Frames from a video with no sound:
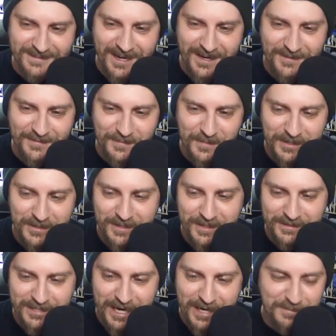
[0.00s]
Yeah, but a
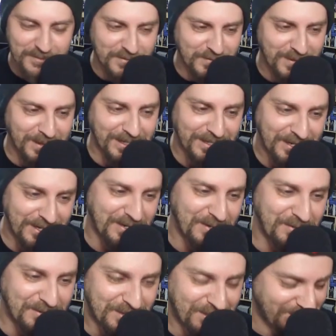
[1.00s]
tape was fucking huge.